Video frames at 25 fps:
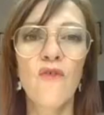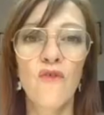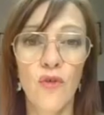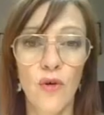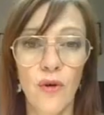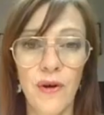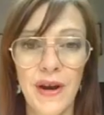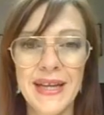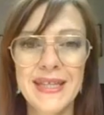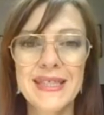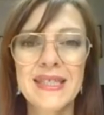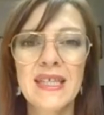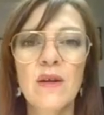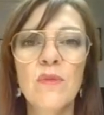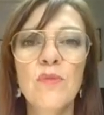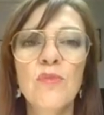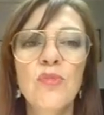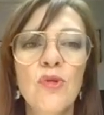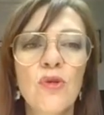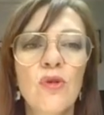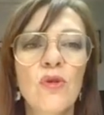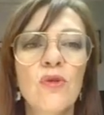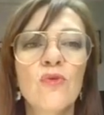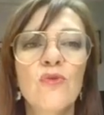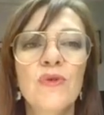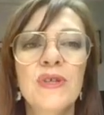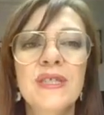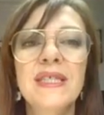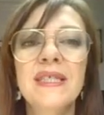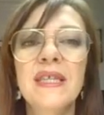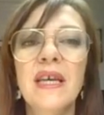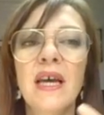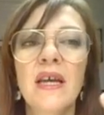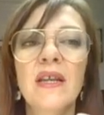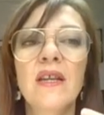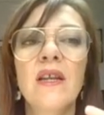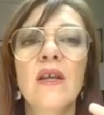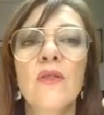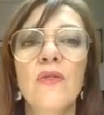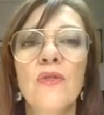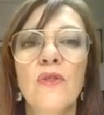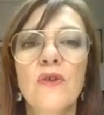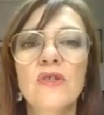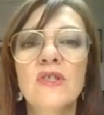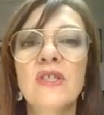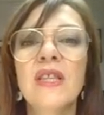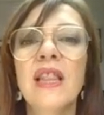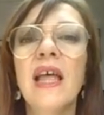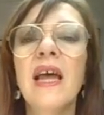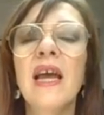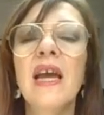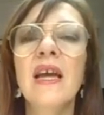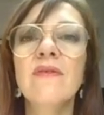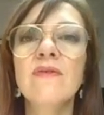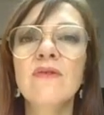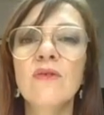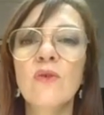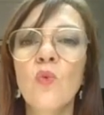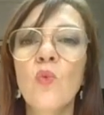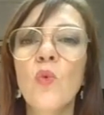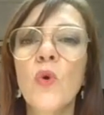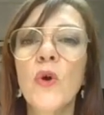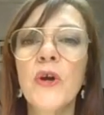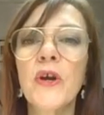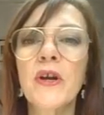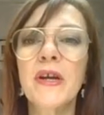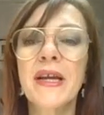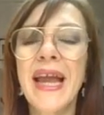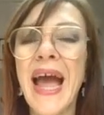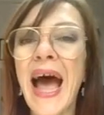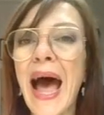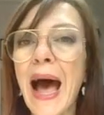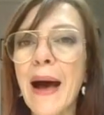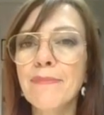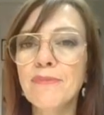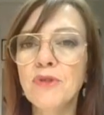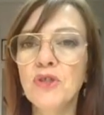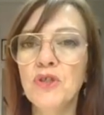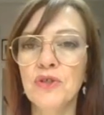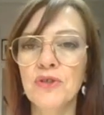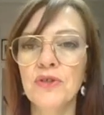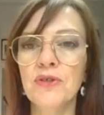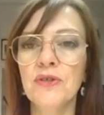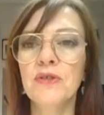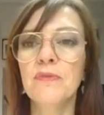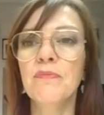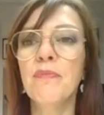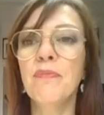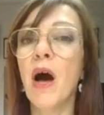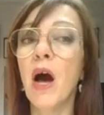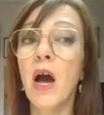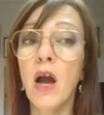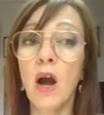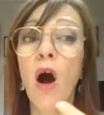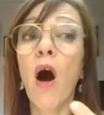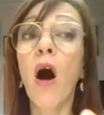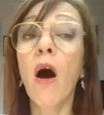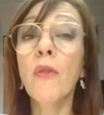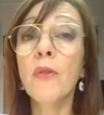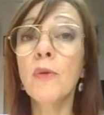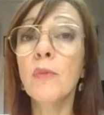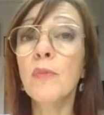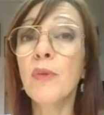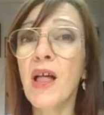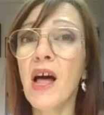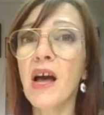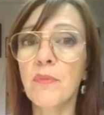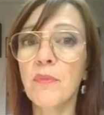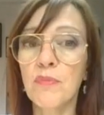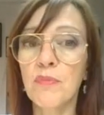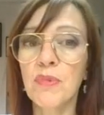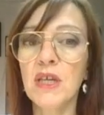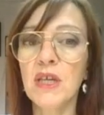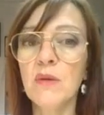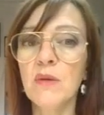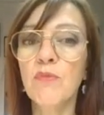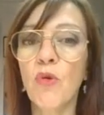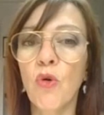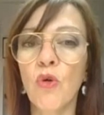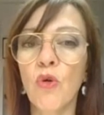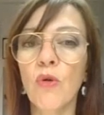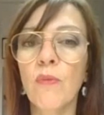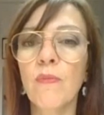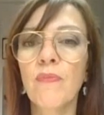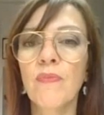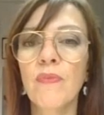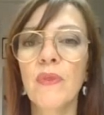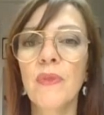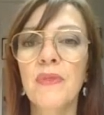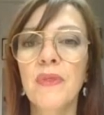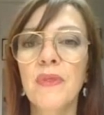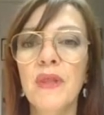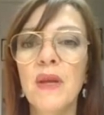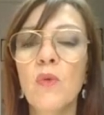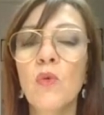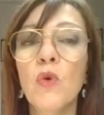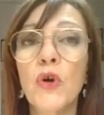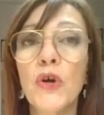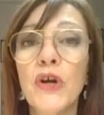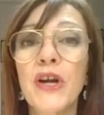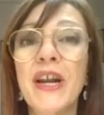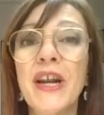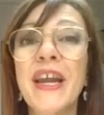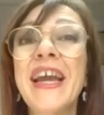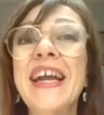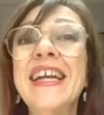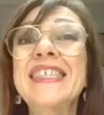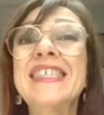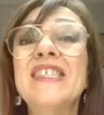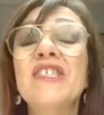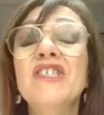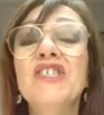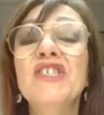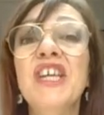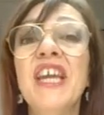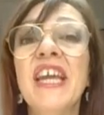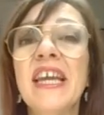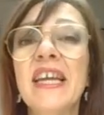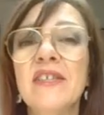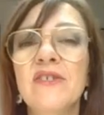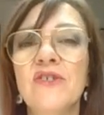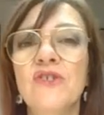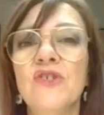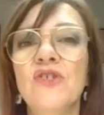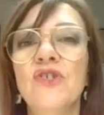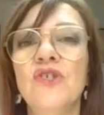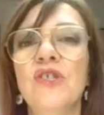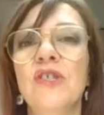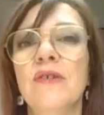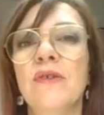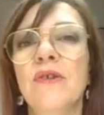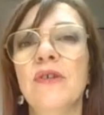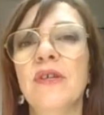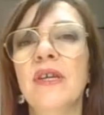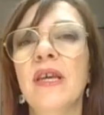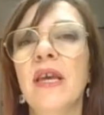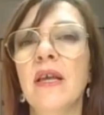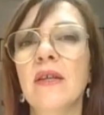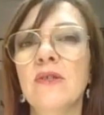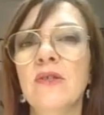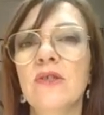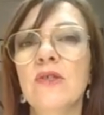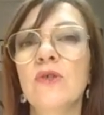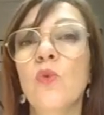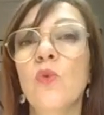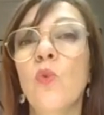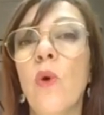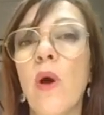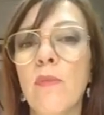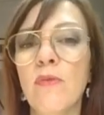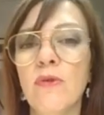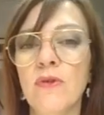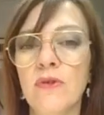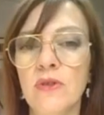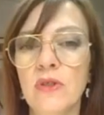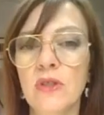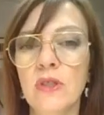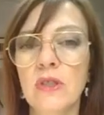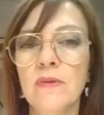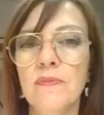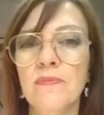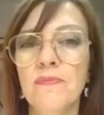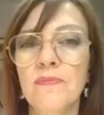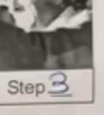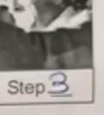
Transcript: For example, we said the slaves were captured by other black people. They were exchanged against weapons.